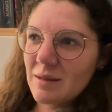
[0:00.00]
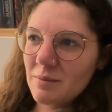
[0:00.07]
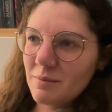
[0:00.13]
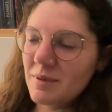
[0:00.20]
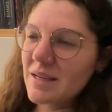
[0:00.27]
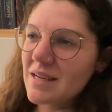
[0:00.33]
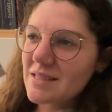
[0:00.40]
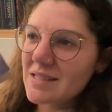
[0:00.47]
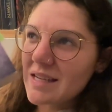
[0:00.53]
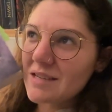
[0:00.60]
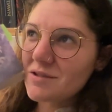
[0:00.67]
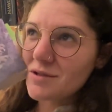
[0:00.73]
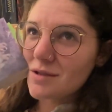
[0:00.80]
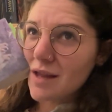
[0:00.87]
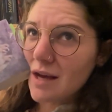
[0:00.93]
because he
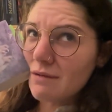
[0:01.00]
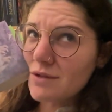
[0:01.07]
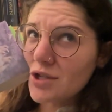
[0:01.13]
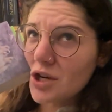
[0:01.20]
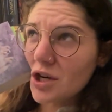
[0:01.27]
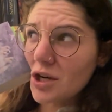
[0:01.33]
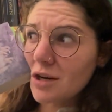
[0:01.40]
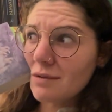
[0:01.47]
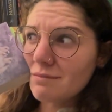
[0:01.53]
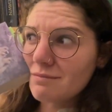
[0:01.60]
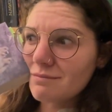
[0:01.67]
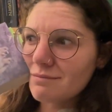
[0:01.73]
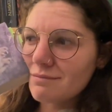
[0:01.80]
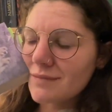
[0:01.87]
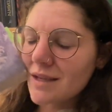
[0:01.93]
just loves her.
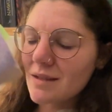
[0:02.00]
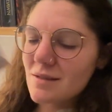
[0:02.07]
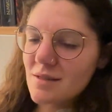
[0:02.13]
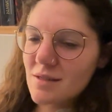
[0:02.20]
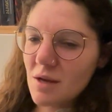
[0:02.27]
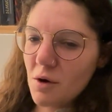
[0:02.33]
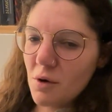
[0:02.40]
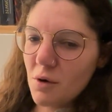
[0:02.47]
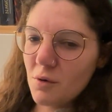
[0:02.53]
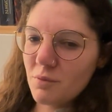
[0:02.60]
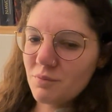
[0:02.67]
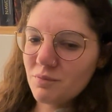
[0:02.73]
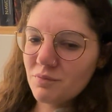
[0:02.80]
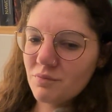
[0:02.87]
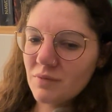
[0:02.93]
And so,
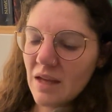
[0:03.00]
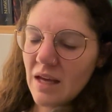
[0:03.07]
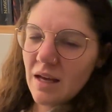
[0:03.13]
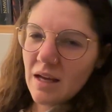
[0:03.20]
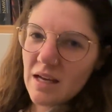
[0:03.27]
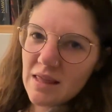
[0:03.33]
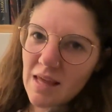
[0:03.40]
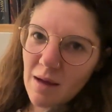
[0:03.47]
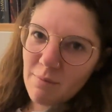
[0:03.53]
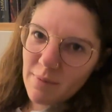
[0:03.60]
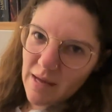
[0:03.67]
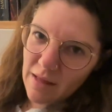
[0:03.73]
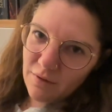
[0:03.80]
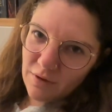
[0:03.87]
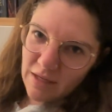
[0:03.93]
hit that
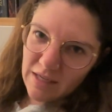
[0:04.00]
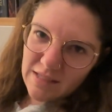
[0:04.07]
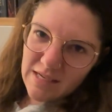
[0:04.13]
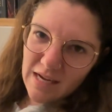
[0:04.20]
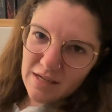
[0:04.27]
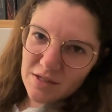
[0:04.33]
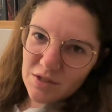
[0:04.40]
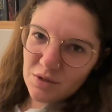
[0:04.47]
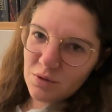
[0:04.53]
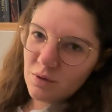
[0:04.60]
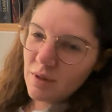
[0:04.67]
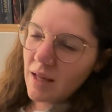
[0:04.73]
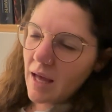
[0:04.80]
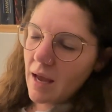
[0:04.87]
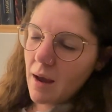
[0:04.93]
ballerina tattoo,
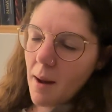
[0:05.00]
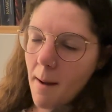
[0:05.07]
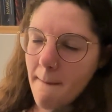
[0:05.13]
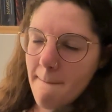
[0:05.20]
like,